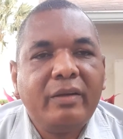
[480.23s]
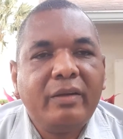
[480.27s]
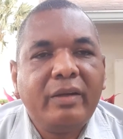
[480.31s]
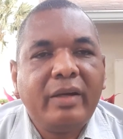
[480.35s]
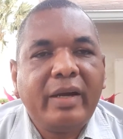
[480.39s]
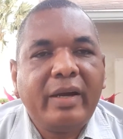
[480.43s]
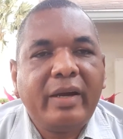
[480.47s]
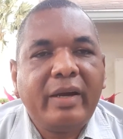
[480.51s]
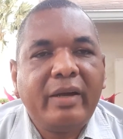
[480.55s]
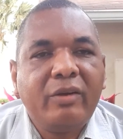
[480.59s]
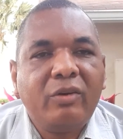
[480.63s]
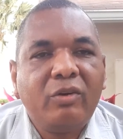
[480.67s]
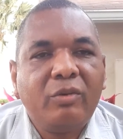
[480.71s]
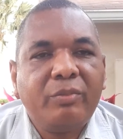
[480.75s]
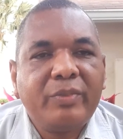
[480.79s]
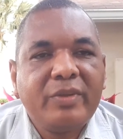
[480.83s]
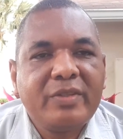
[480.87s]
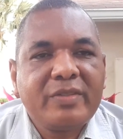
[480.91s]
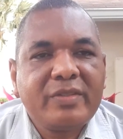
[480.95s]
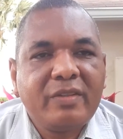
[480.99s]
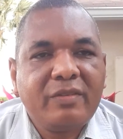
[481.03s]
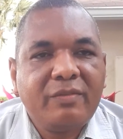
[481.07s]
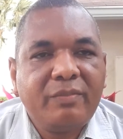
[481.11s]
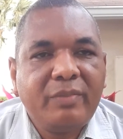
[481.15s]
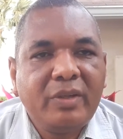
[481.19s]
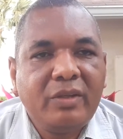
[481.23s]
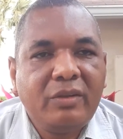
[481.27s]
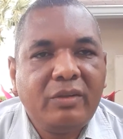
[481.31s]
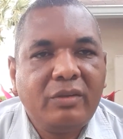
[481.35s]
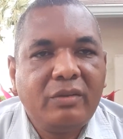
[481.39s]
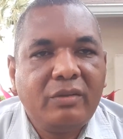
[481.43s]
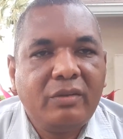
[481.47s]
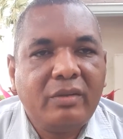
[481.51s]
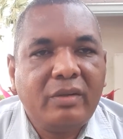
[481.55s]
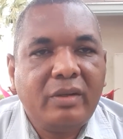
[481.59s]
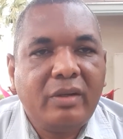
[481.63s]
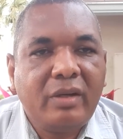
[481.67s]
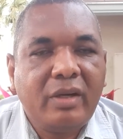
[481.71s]
I hope this has been
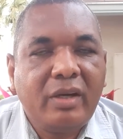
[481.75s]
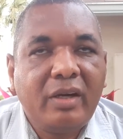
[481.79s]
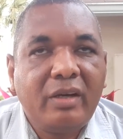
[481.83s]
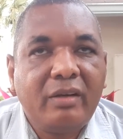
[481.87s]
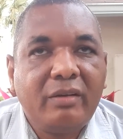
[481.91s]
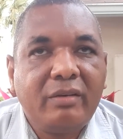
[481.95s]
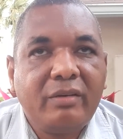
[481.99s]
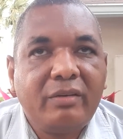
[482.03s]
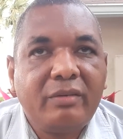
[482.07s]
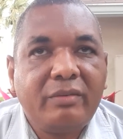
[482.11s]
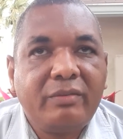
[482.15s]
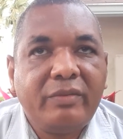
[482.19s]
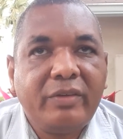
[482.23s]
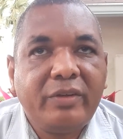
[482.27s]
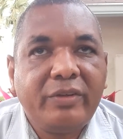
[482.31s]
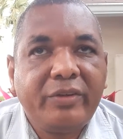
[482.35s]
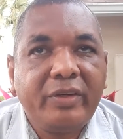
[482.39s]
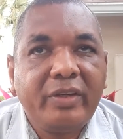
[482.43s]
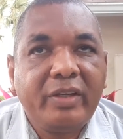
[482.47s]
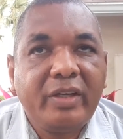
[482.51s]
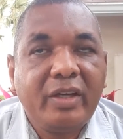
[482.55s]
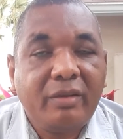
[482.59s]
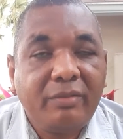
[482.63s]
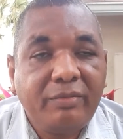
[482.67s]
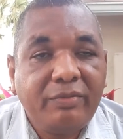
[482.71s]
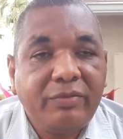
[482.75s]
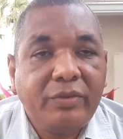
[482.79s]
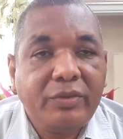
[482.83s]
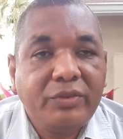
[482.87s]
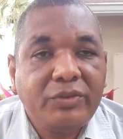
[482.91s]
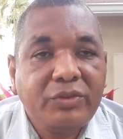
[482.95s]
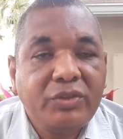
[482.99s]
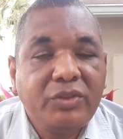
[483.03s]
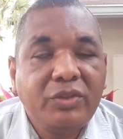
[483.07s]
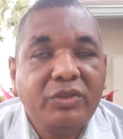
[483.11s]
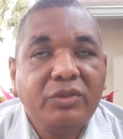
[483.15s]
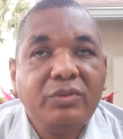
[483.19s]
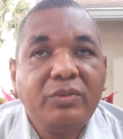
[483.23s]
very helpful
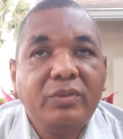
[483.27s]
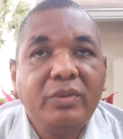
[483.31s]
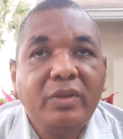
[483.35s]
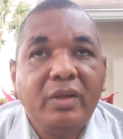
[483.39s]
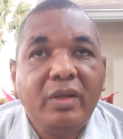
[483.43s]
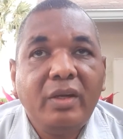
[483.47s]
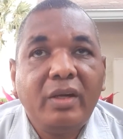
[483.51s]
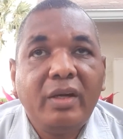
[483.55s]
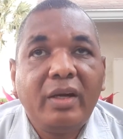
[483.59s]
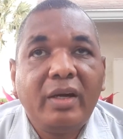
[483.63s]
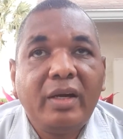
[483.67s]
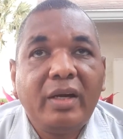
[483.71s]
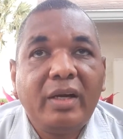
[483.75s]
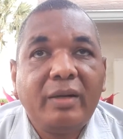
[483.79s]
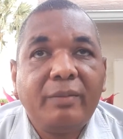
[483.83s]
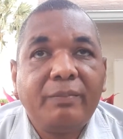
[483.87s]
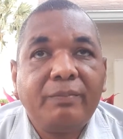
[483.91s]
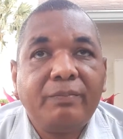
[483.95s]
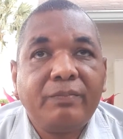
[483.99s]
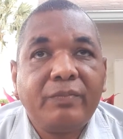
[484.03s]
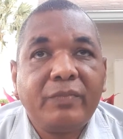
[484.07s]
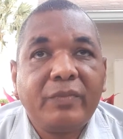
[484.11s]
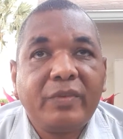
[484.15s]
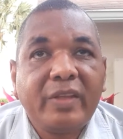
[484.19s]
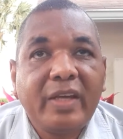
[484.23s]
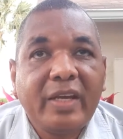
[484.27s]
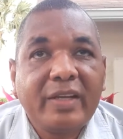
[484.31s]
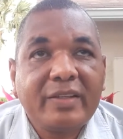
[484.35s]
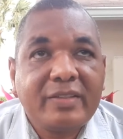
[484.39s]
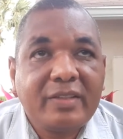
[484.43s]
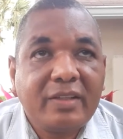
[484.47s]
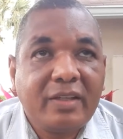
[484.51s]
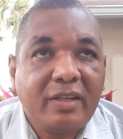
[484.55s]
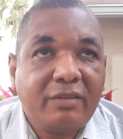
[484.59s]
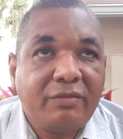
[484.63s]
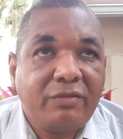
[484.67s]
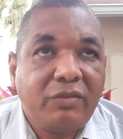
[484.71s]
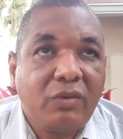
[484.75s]
to you. Thanks
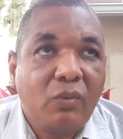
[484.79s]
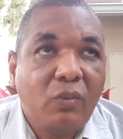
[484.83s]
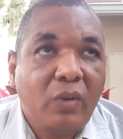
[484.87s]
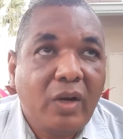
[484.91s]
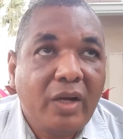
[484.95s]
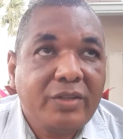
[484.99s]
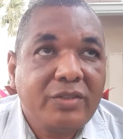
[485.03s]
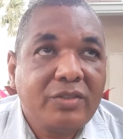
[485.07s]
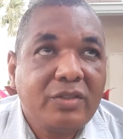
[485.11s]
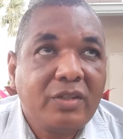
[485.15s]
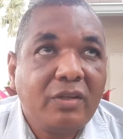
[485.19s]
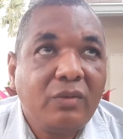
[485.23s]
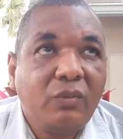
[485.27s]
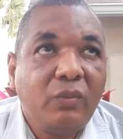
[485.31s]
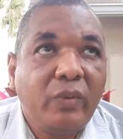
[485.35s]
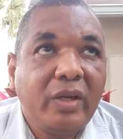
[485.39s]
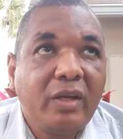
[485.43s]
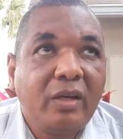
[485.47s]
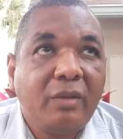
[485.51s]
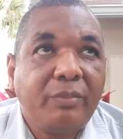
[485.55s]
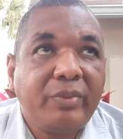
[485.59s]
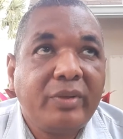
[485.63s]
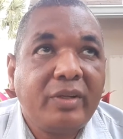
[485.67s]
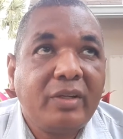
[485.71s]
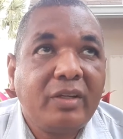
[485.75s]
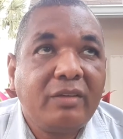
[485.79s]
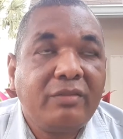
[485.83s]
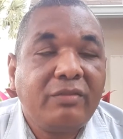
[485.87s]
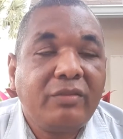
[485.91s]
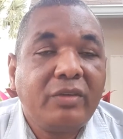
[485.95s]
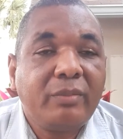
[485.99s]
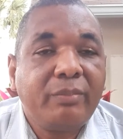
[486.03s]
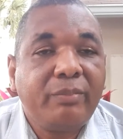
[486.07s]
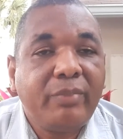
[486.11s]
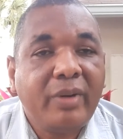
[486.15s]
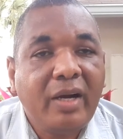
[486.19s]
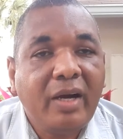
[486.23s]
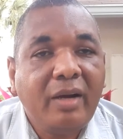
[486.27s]
again for watching Wake Up and Live
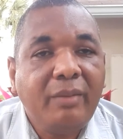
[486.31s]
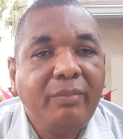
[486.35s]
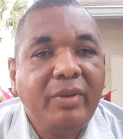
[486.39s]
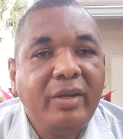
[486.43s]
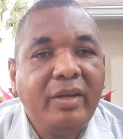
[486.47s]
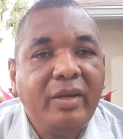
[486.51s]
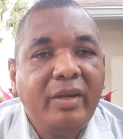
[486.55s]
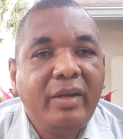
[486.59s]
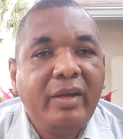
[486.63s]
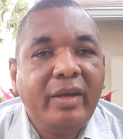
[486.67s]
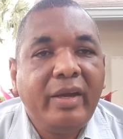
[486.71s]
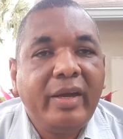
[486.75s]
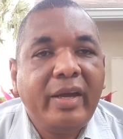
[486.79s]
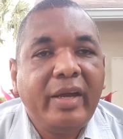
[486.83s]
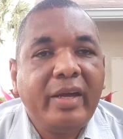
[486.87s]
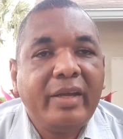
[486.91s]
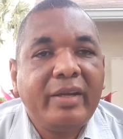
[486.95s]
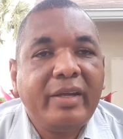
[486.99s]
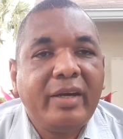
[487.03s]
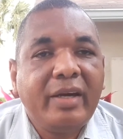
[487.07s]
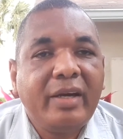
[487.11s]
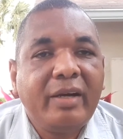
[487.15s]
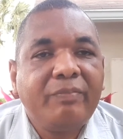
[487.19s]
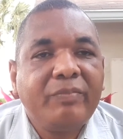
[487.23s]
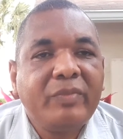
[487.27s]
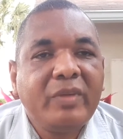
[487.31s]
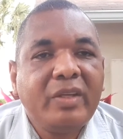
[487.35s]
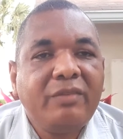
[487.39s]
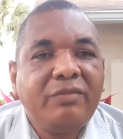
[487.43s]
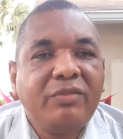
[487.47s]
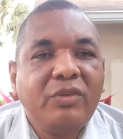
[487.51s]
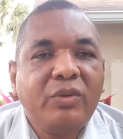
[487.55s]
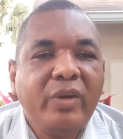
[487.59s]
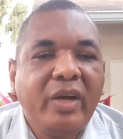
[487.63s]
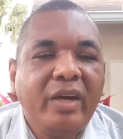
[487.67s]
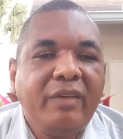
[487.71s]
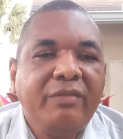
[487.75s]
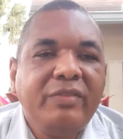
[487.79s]
with Bob. And
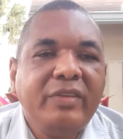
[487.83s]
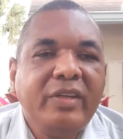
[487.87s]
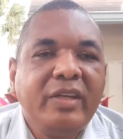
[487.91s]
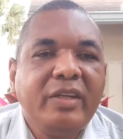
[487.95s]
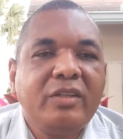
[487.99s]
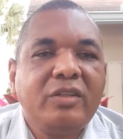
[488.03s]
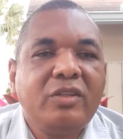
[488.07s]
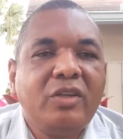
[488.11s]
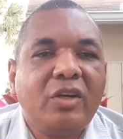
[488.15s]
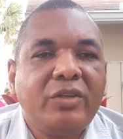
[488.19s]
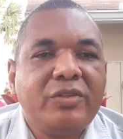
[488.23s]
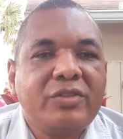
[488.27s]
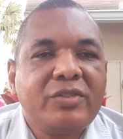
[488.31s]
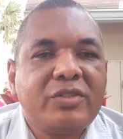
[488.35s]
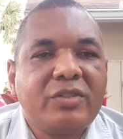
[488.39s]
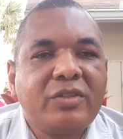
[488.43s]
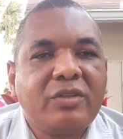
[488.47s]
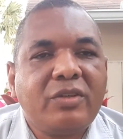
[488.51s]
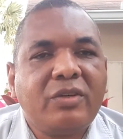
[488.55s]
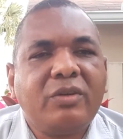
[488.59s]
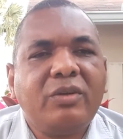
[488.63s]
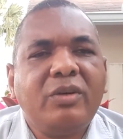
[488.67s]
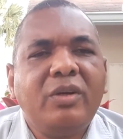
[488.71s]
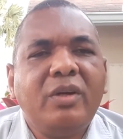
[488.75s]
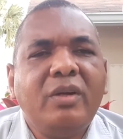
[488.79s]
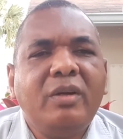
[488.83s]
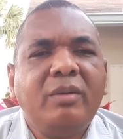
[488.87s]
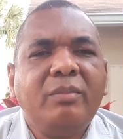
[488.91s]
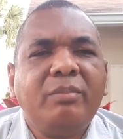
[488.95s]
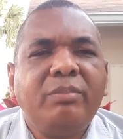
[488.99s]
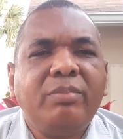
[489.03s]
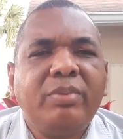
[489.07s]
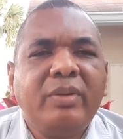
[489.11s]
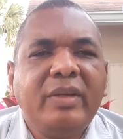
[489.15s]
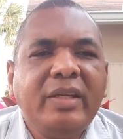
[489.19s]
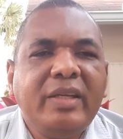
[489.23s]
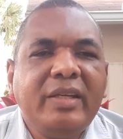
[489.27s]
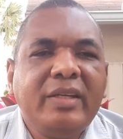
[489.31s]
if you haven't yet done so,
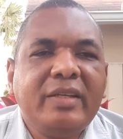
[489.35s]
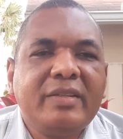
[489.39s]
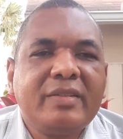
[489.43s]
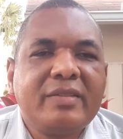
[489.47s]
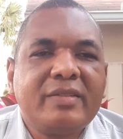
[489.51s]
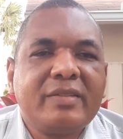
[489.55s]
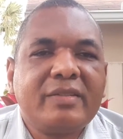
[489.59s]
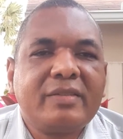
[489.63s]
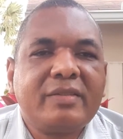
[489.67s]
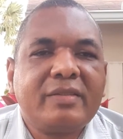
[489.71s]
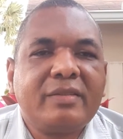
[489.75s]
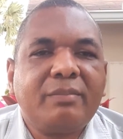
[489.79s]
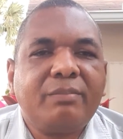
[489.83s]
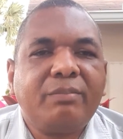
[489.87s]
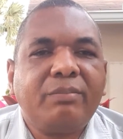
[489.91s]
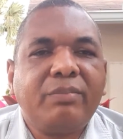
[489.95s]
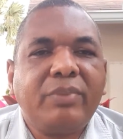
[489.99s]
please